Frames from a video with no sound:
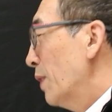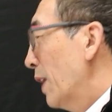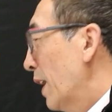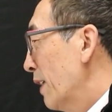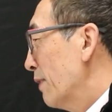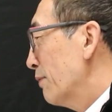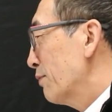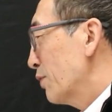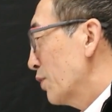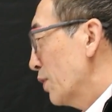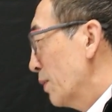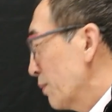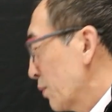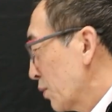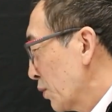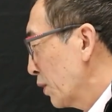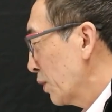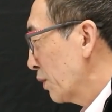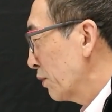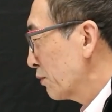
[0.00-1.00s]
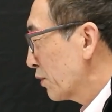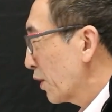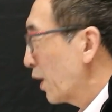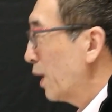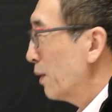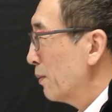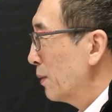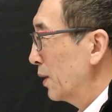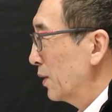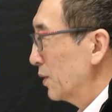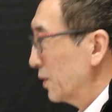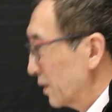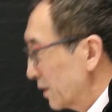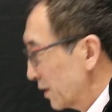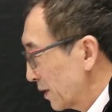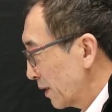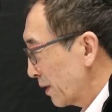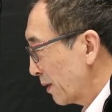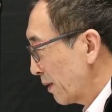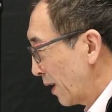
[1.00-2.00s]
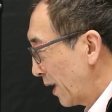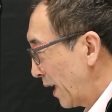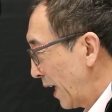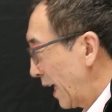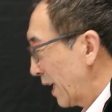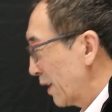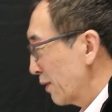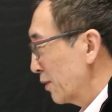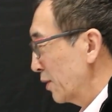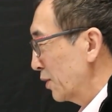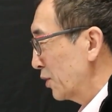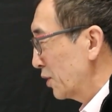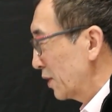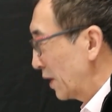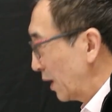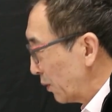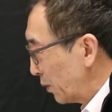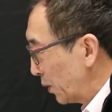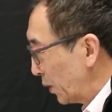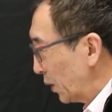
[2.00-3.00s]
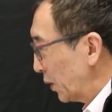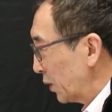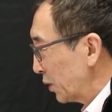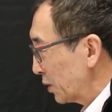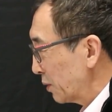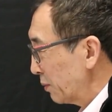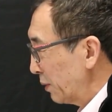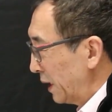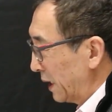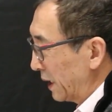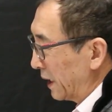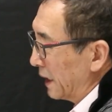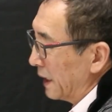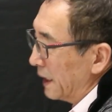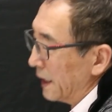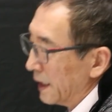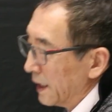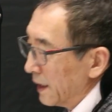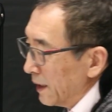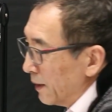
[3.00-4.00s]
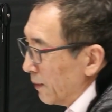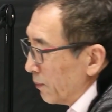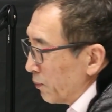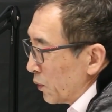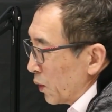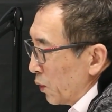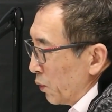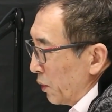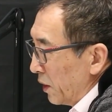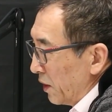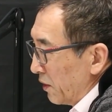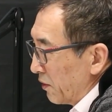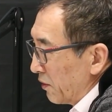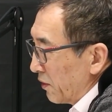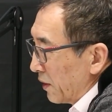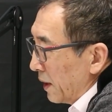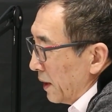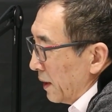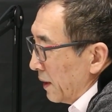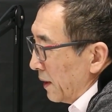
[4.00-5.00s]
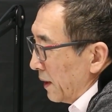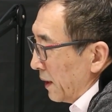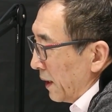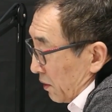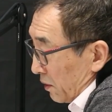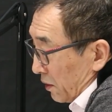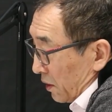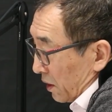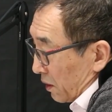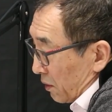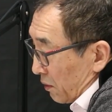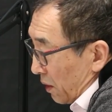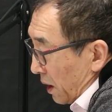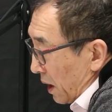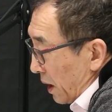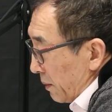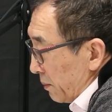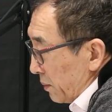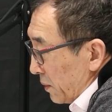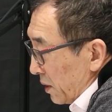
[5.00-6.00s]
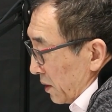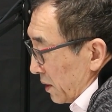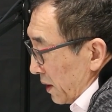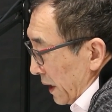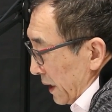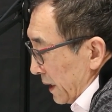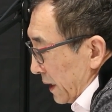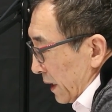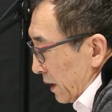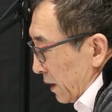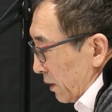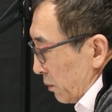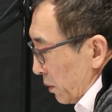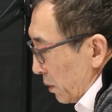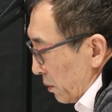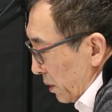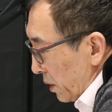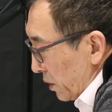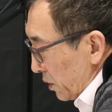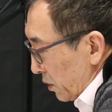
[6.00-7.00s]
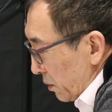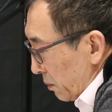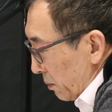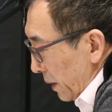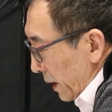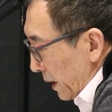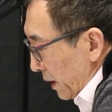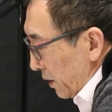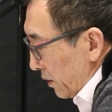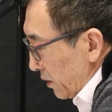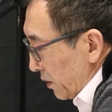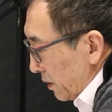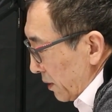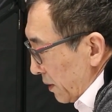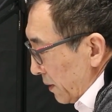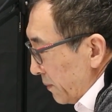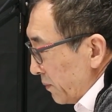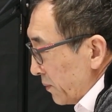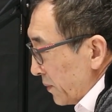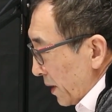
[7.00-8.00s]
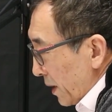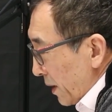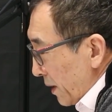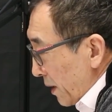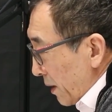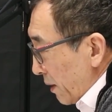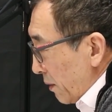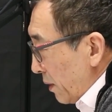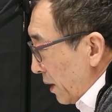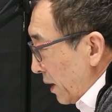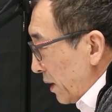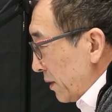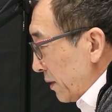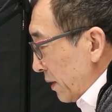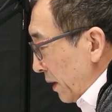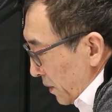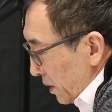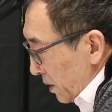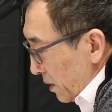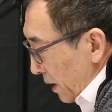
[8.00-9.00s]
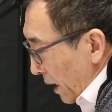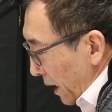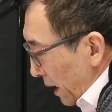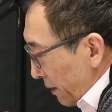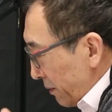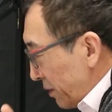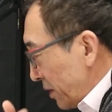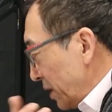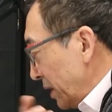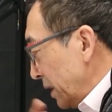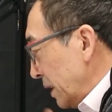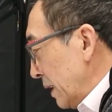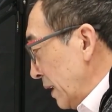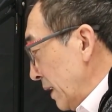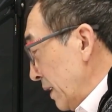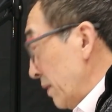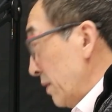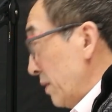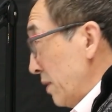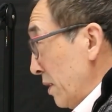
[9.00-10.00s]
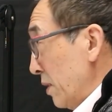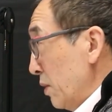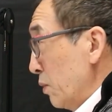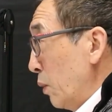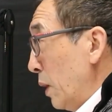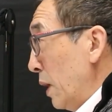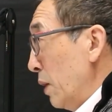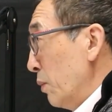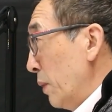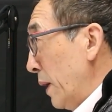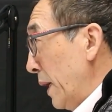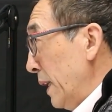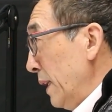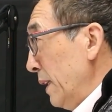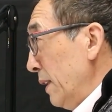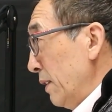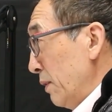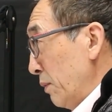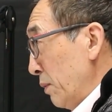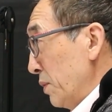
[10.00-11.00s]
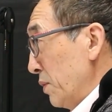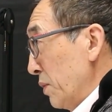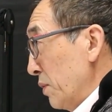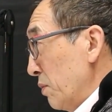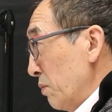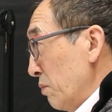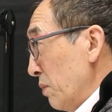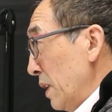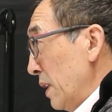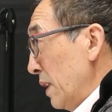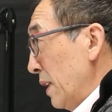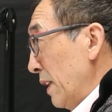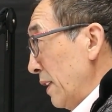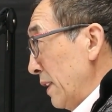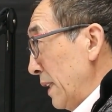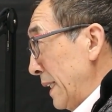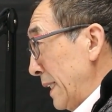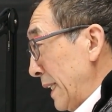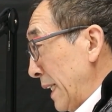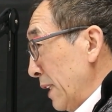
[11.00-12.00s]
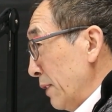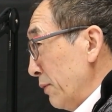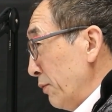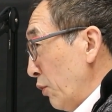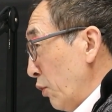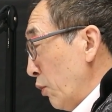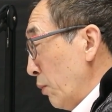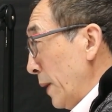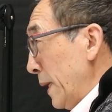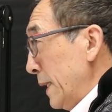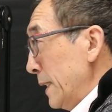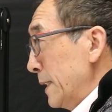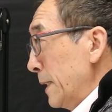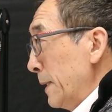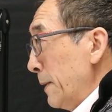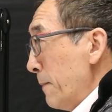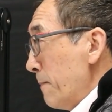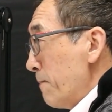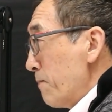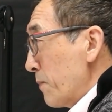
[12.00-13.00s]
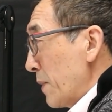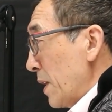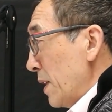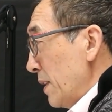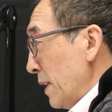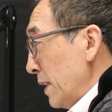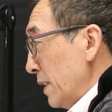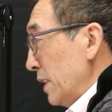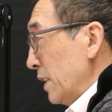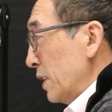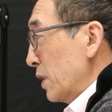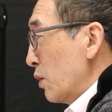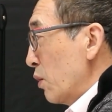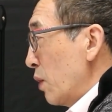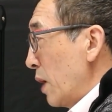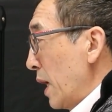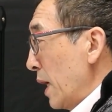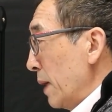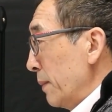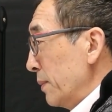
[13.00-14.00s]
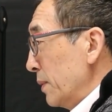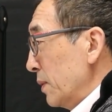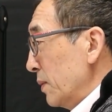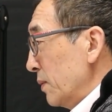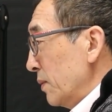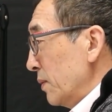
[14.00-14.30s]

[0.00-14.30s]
we have some sort of common language that we all speak with to describe the data that we want to manage? Well, this IFC is one way, which is really a data format that describe